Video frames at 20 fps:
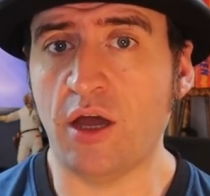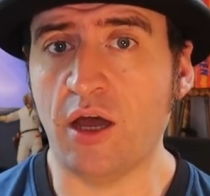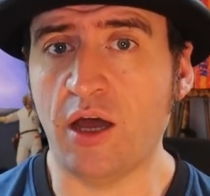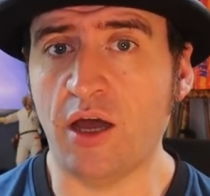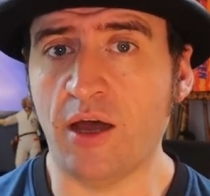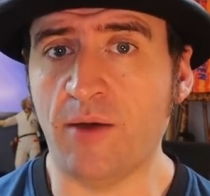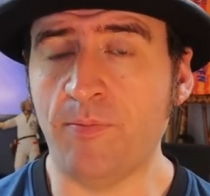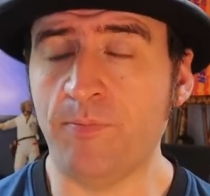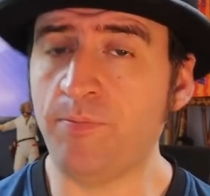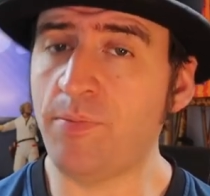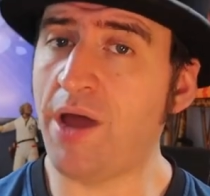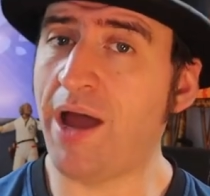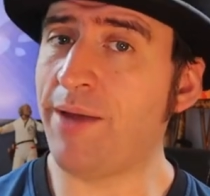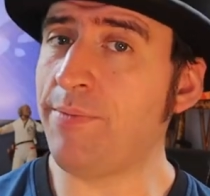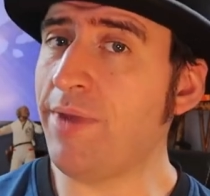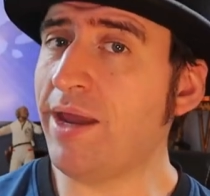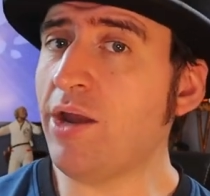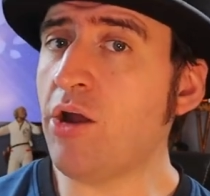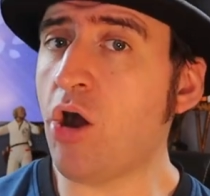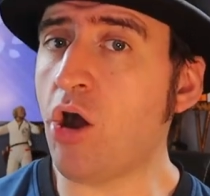I
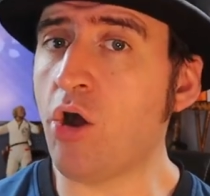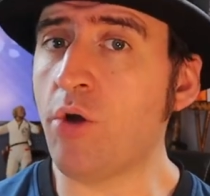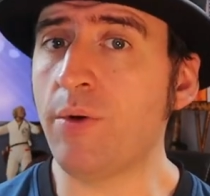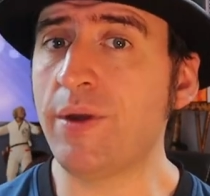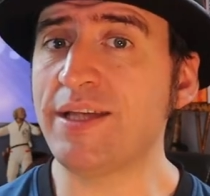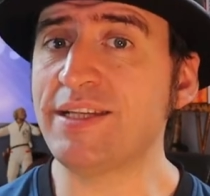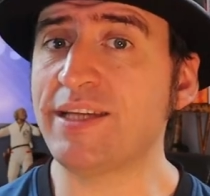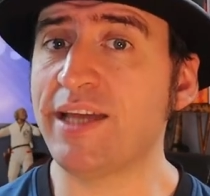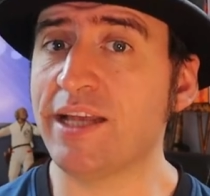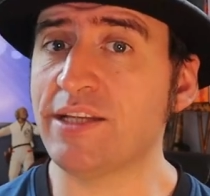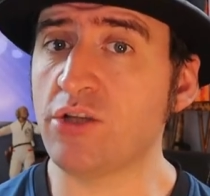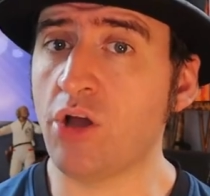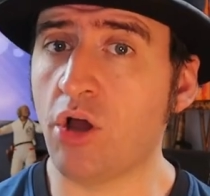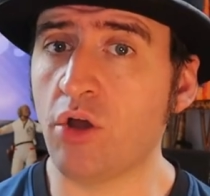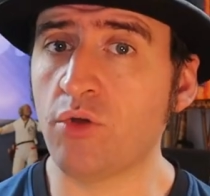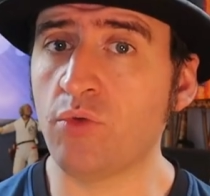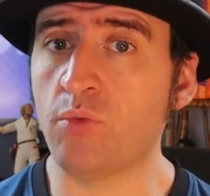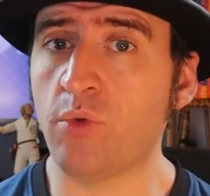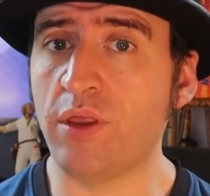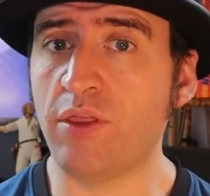may not always get
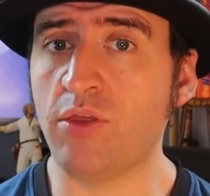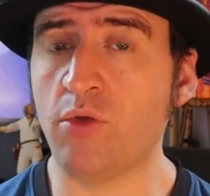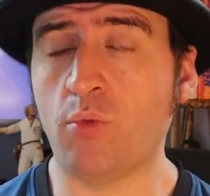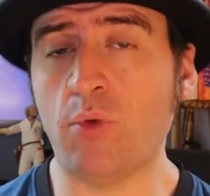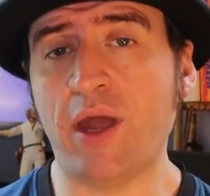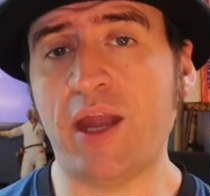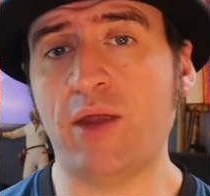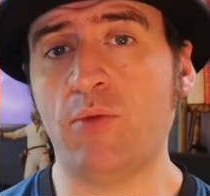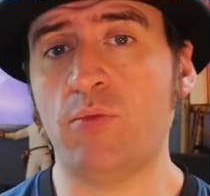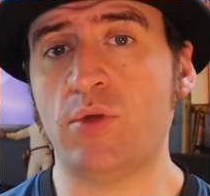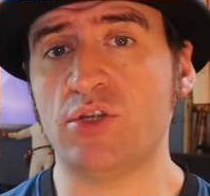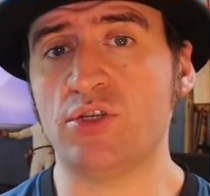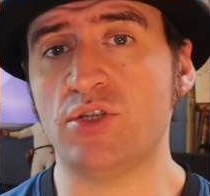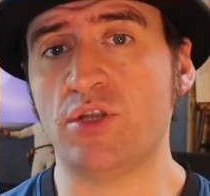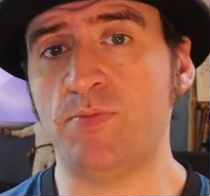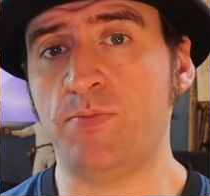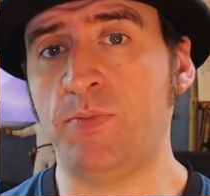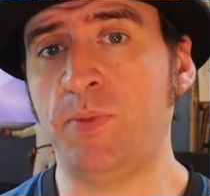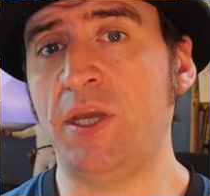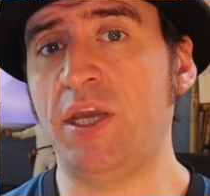on with the way in which
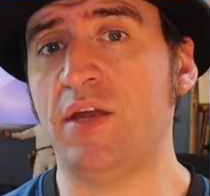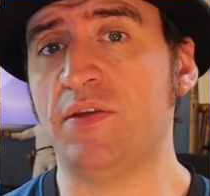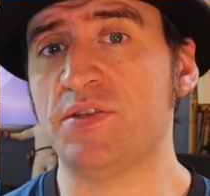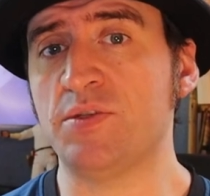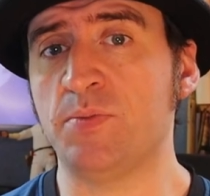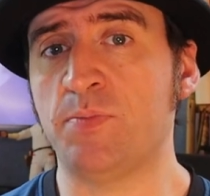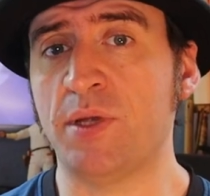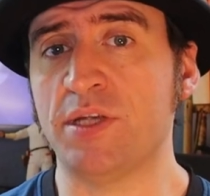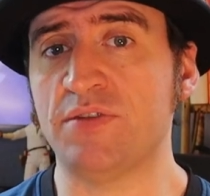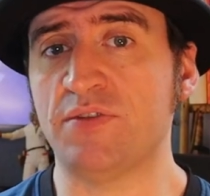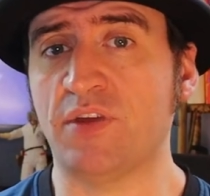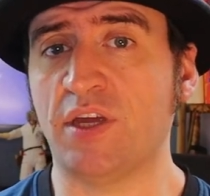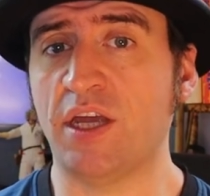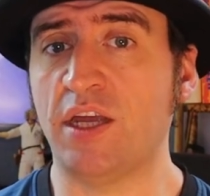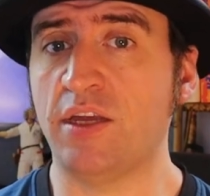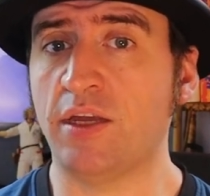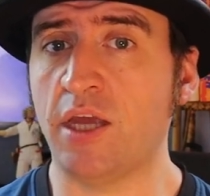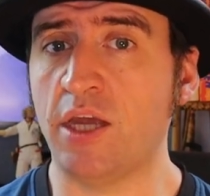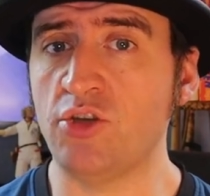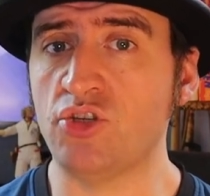the PDF
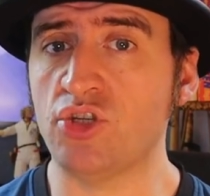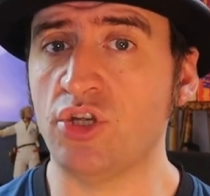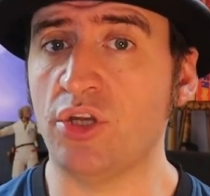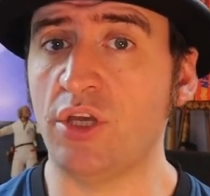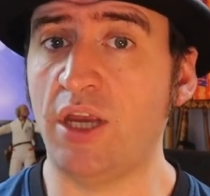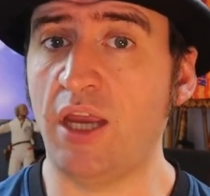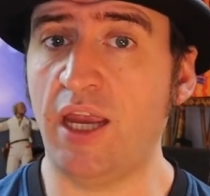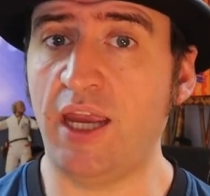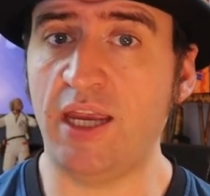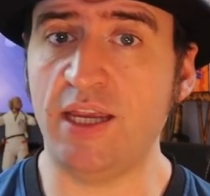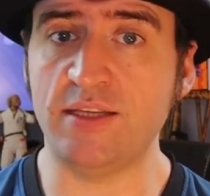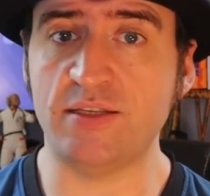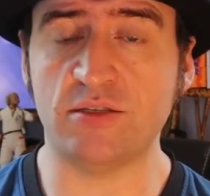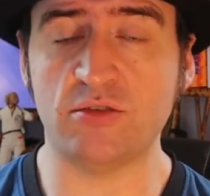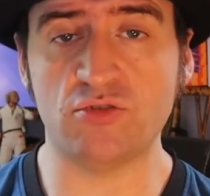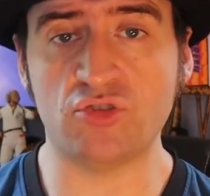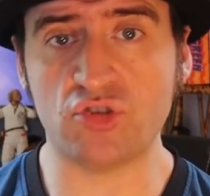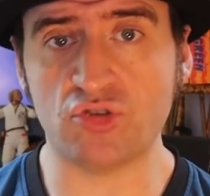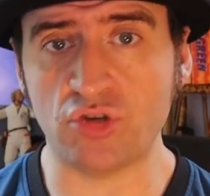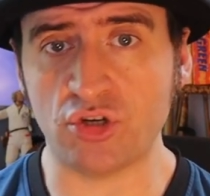specification
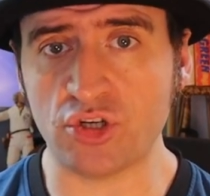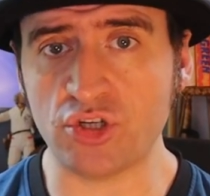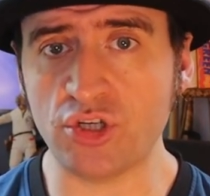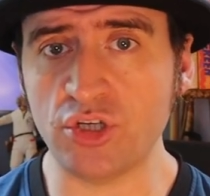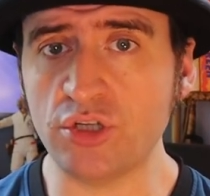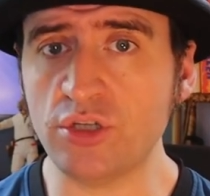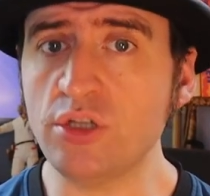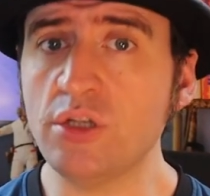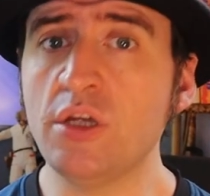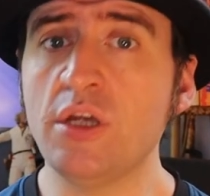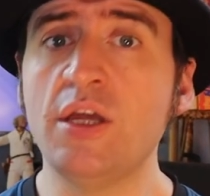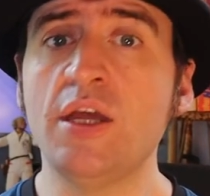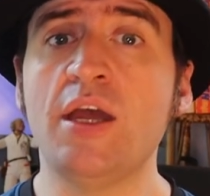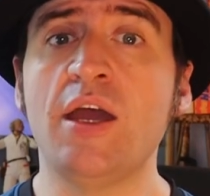is structured,